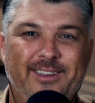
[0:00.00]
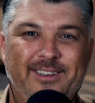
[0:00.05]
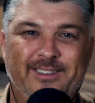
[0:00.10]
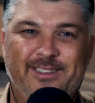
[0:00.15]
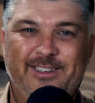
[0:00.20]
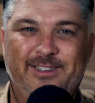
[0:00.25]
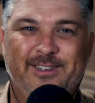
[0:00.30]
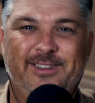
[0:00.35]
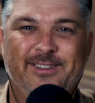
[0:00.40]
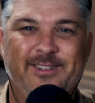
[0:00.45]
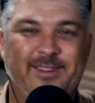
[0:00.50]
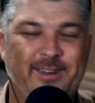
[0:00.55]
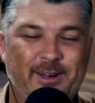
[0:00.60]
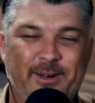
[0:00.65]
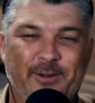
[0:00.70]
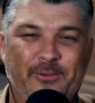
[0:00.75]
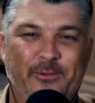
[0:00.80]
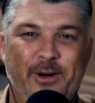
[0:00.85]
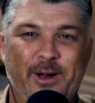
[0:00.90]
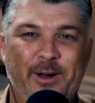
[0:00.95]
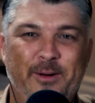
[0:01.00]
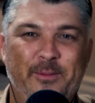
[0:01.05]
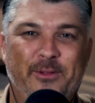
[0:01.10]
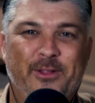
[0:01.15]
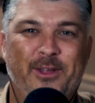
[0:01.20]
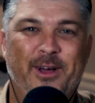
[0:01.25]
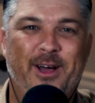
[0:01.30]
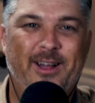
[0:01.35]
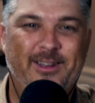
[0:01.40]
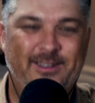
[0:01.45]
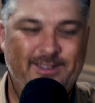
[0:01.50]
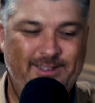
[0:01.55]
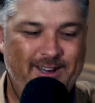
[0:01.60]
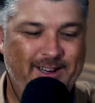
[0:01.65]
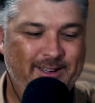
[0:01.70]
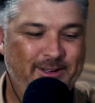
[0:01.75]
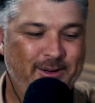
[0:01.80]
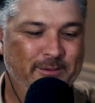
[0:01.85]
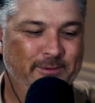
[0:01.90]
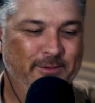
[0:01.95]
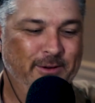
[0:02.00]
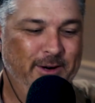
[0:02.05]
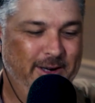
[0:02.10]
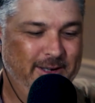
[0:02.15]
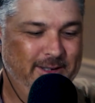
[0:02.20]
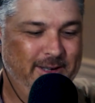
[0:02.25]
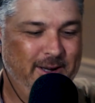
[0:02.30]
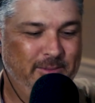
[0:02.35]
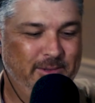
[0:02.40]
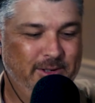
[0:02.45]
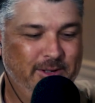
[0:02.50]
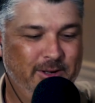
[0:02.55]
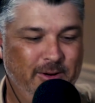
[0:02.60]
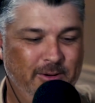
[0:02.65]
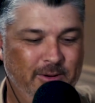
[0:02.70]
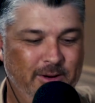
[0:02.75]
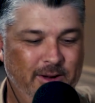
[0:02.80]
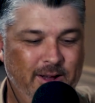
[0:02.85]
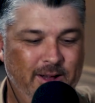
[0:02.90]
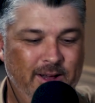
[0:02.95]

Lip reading: It's just random thoughts. Stay tuned for next episode.